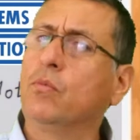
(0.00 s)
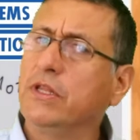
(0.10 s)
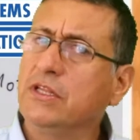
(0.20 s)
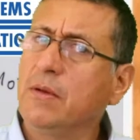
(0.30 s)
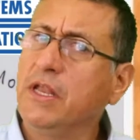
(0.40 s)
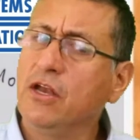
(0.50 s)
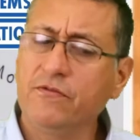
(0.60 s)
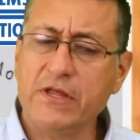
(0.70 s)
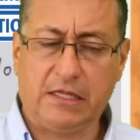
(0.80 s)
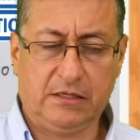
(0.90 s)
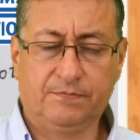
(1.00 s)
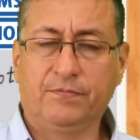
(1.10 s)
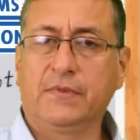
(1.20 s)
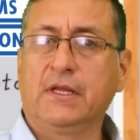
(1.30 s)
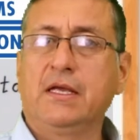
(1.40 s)
What is the meaning of that?
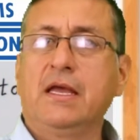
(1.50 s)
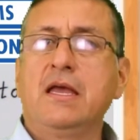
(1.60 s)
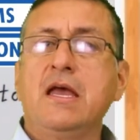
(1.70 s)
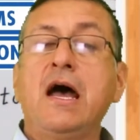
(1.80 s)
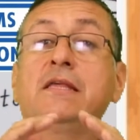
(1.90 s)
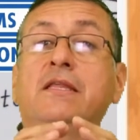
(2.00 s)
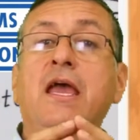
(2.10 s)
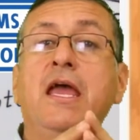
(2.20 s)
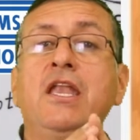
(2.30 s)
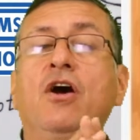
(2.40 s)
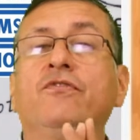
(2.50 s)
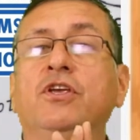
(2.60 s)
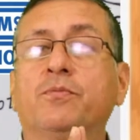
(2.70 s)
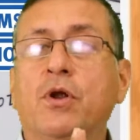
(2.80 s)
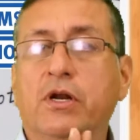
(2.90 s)
At the end of
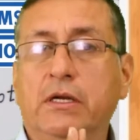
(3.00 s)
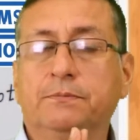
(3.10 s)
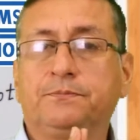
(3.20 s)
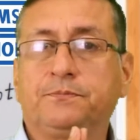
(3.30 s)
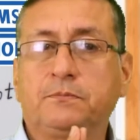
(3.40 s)
this program,